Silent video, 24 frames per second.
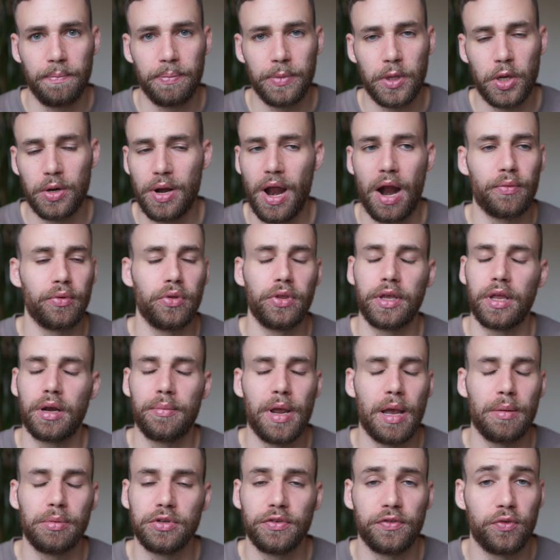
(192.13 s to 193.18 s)
you're not really going to
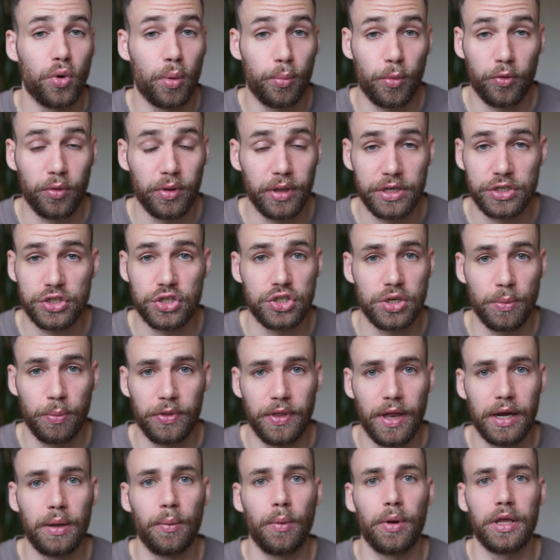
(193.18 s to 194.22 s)
be able to form a relationship
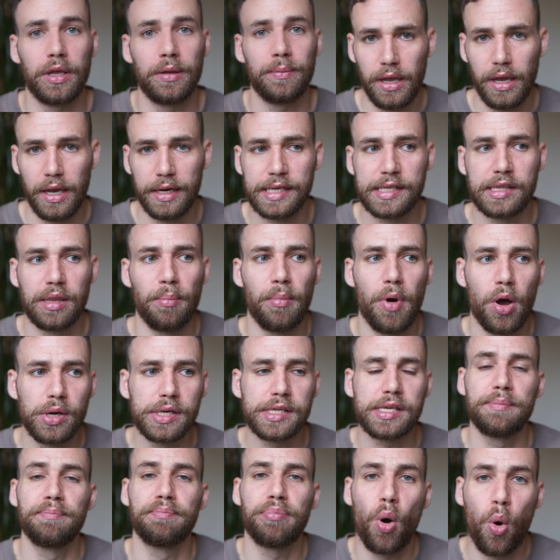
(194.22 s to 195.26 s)
with anybody. It's the
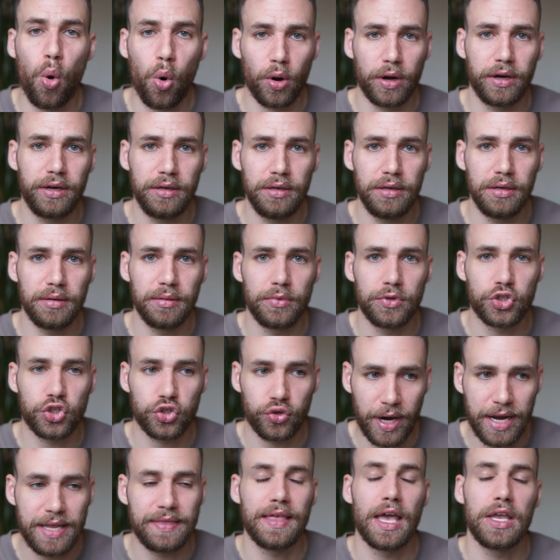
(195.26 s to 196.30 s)
most important
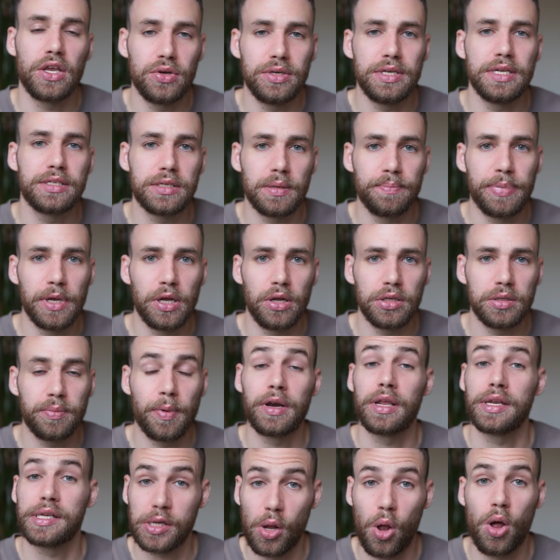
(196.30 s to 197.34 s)
trait that you need to build,
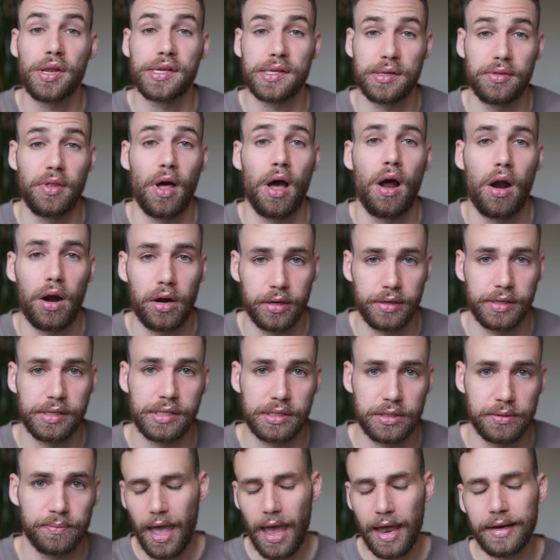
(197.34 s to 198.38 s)
but it's also the
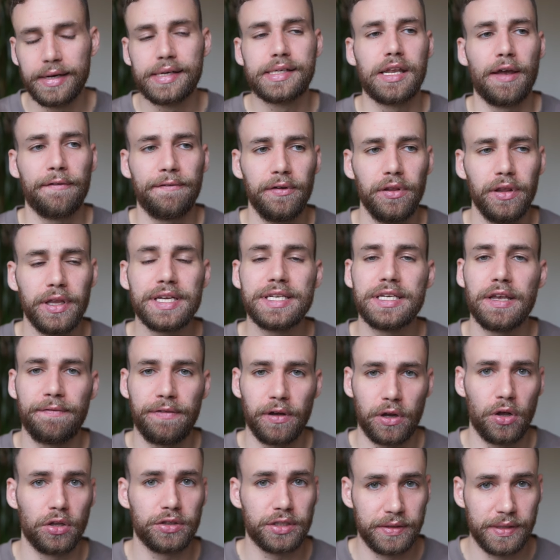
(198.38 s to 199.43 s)
hardest. And it's definitely
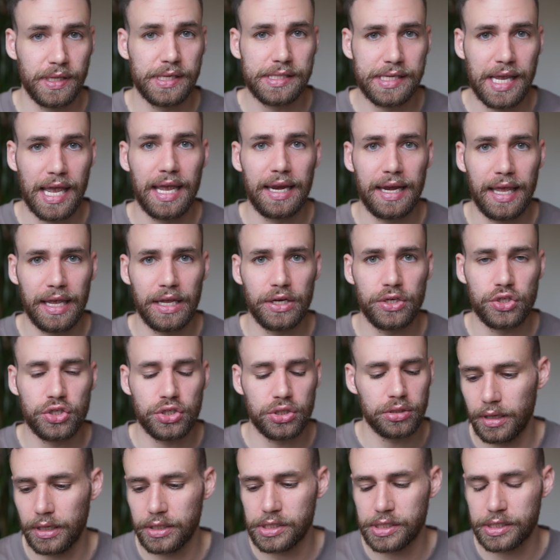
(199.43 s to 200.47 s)
difficult in this day and
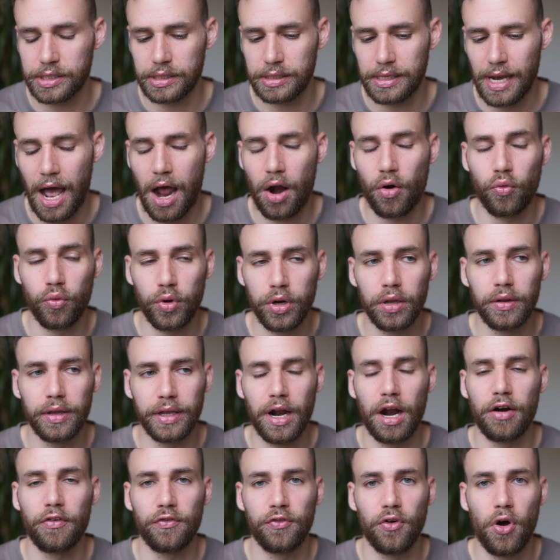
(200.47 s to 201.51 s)
age. It's not
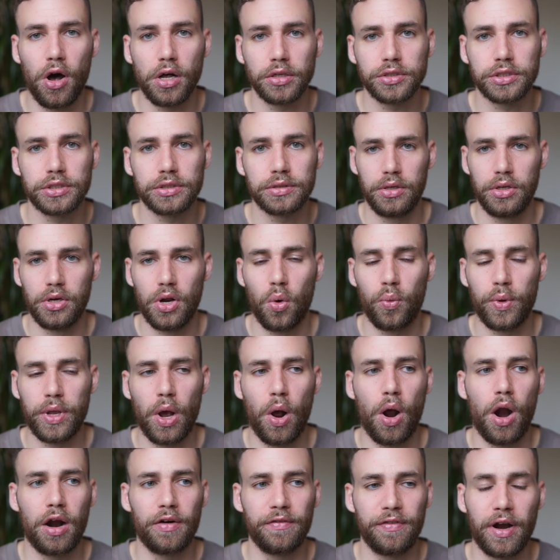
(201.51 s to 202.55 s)
really our fault. You know, we
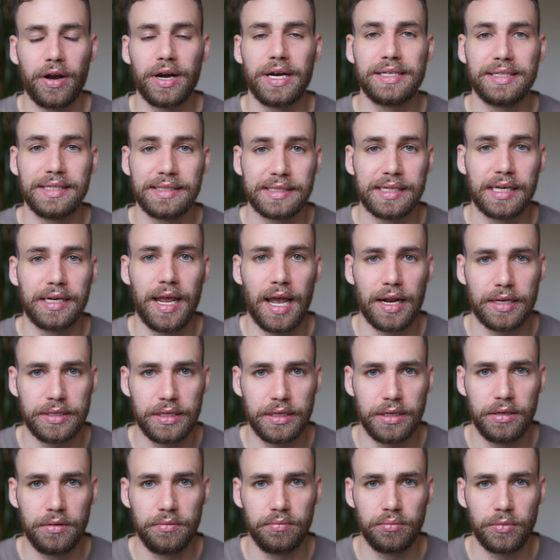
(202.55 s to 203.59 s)
are very
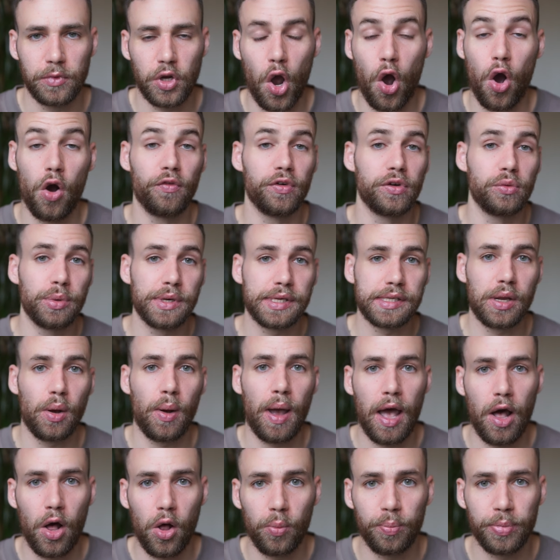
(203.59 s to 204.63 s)
disconnected. COVID was no
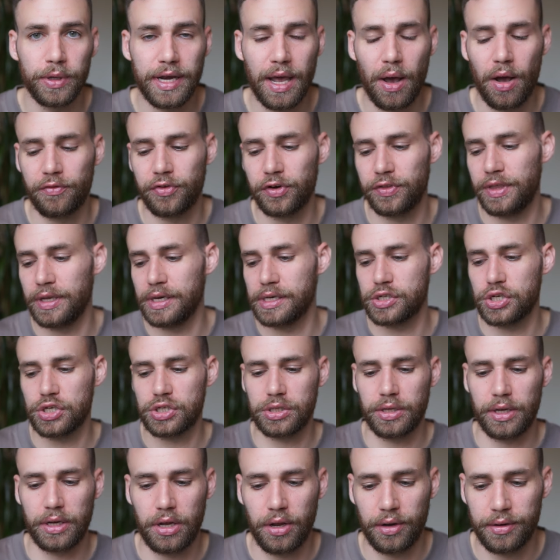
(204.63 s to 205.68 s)
help, and now everything's
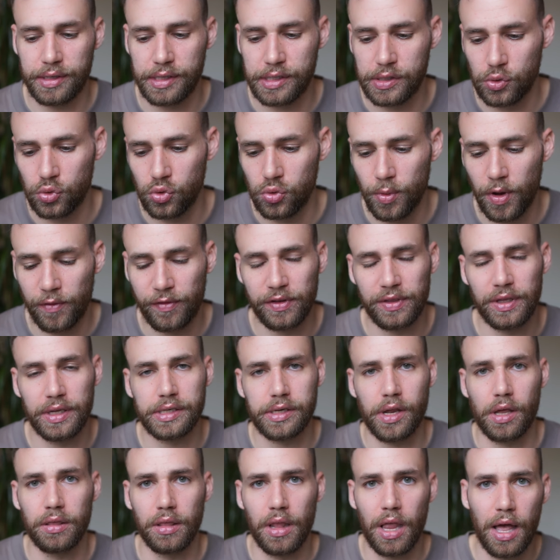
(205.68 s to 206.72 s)
just like on Zoom,
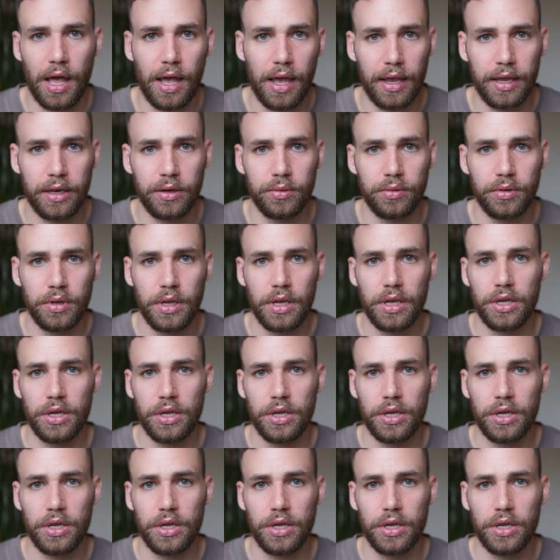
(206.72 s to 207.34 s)
everything's online,